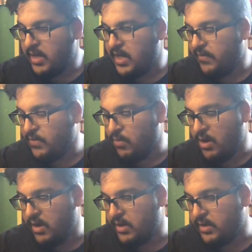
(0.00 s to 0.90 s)
if you
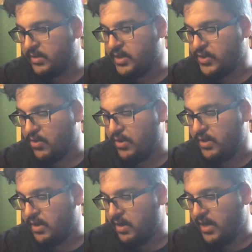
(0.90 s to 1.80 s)
want to
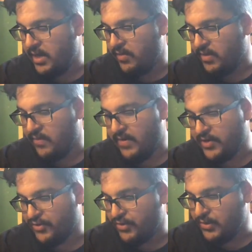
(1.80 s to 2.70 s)
join in on the
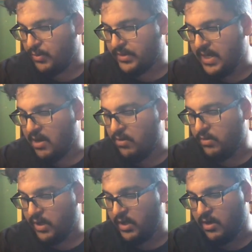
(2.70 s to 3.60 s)
Avengers without,
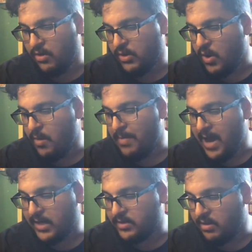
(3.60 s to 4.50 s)
going
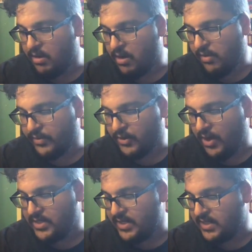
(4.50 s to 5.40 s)
back to all the
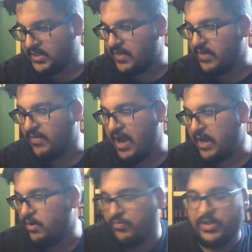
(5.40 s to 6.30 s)
craziness that they've
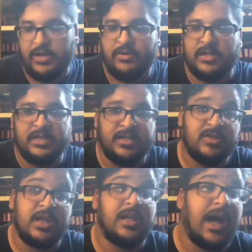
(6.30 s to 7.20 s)
had over the years, because
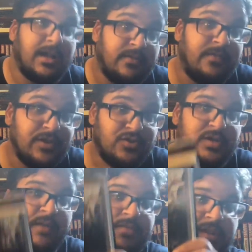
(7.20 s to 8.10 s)
there's a lot of Avengers stuff to